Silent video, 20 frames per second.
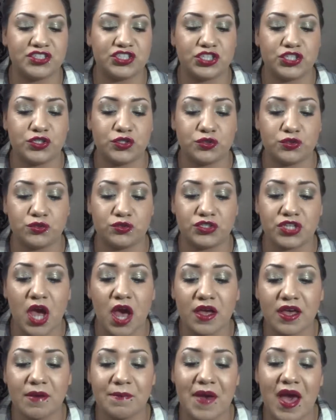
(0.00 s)
to
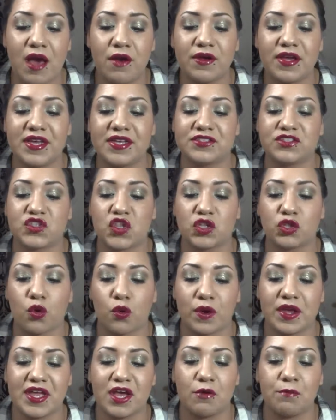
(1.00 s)
talk about is the
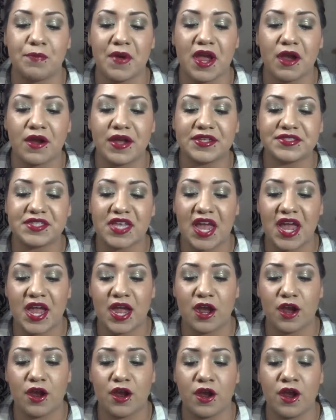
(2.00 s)
L'Oreal Paris
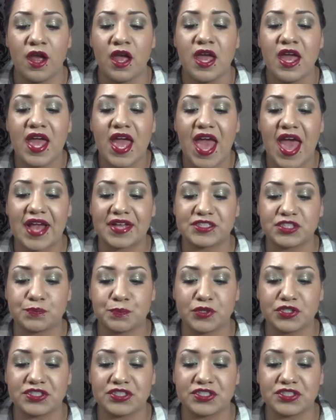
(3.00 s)
Hair Whoa.